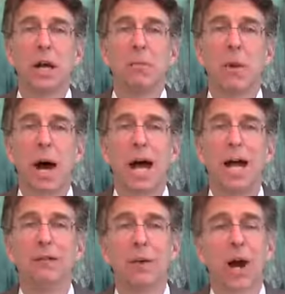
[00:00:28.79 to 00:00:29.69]

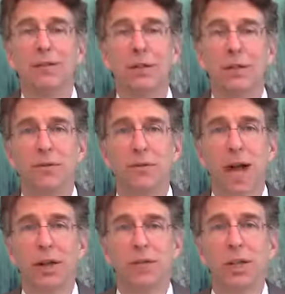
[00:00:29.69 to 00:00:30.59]
by driving too
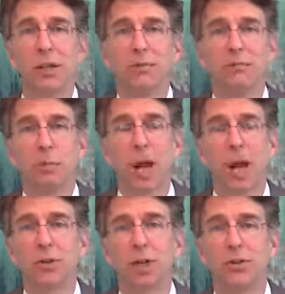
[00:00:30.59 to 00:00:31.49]
fast and
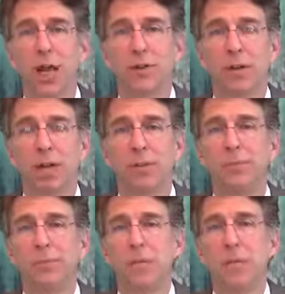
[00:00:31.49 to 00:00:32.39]
perhaps unsafely.
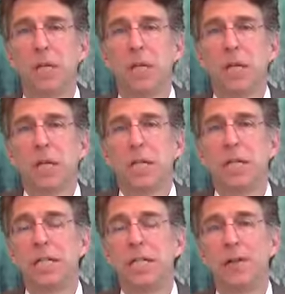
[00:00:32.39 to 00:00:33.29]
The
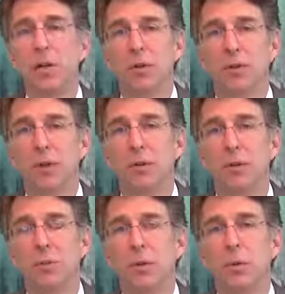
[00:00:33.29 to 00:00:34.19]
civil
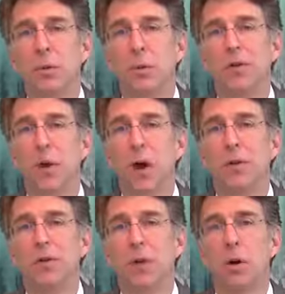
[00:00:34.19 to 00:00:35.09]
system
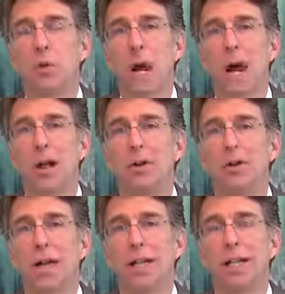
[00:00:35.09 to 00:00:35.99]
revolves around
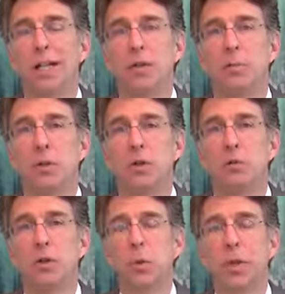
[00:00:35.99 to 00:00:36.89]
settling disputes
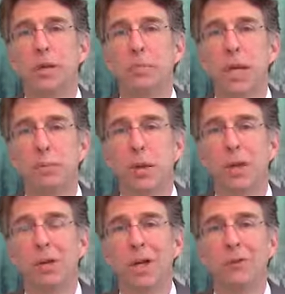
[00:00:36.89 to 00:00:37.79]
between people.
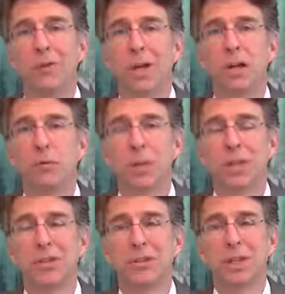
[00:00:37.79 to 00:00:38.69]
So let's put
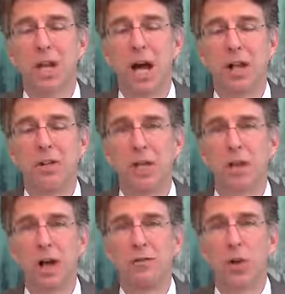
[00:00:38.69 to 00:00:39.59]
this in the context
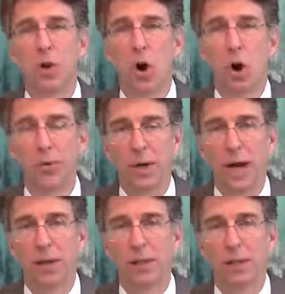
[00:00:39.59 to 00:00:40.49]
of a car wreck.